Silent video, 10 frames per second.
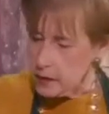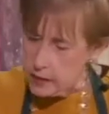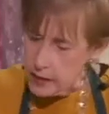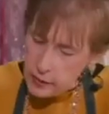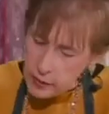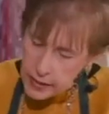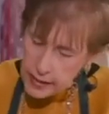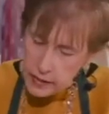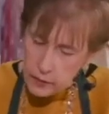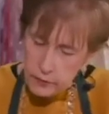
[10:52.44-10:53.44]
Then you
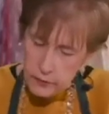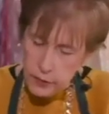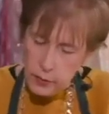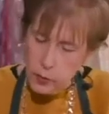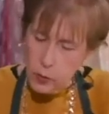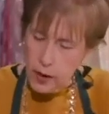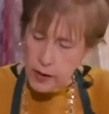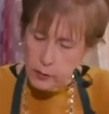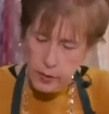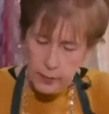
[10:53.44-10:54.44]
take very
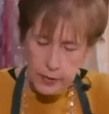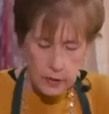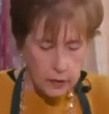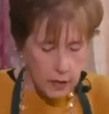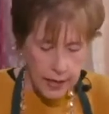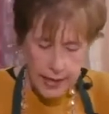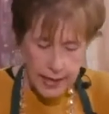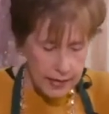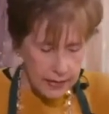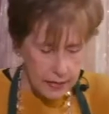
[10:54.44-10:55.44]
wide ribbon,
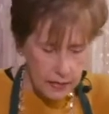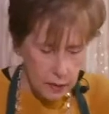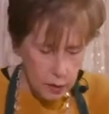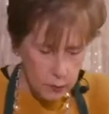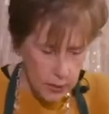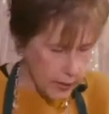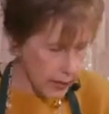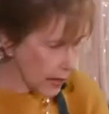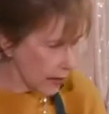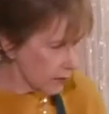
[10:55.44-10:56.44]
anything that you might
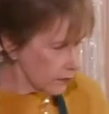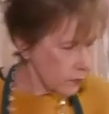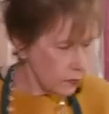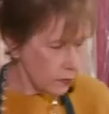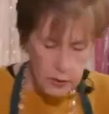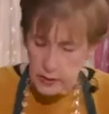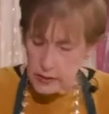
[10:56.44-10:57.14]
have. You need